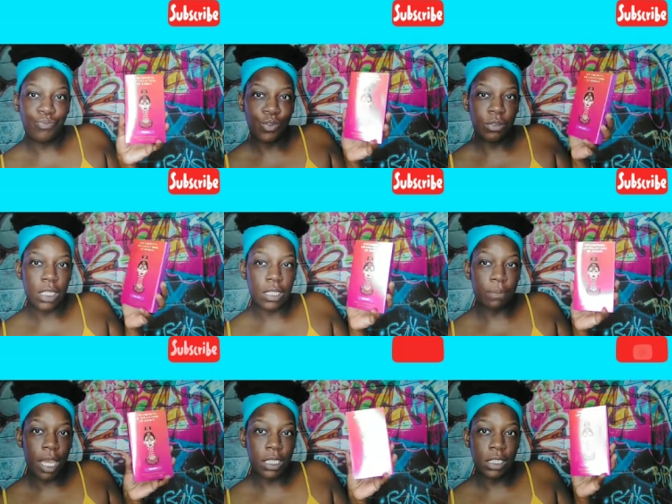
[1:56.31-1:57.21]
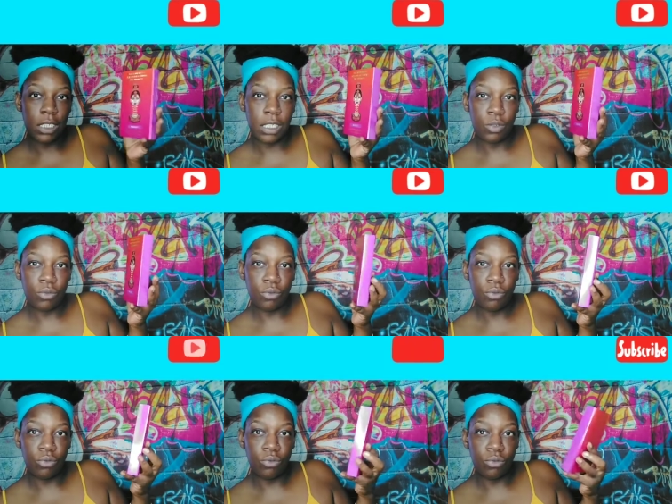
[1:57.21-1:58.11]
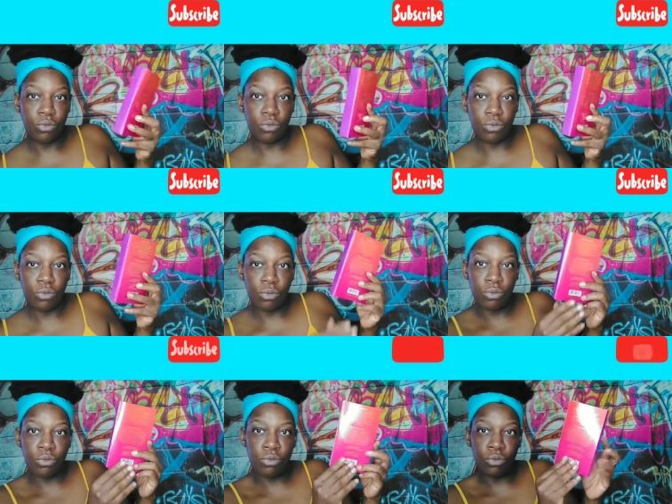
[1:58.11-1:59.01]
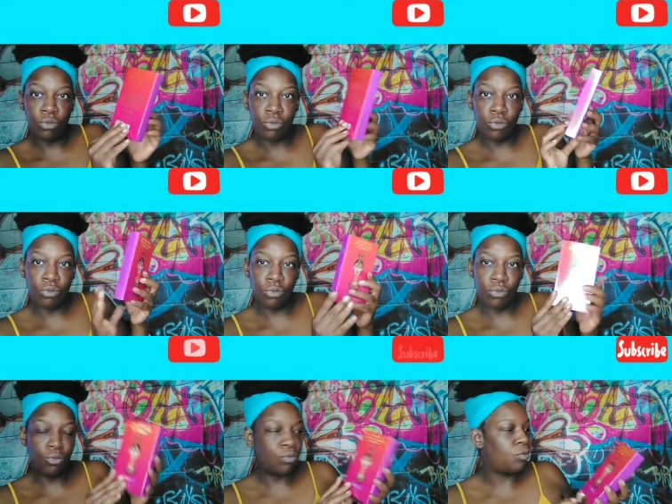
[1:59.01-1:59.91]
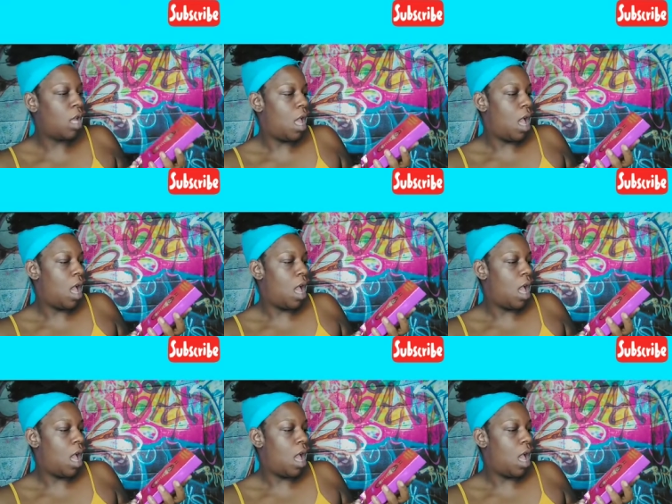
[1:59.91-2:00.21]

Look at that packaging. Ooh, ooh, ooh.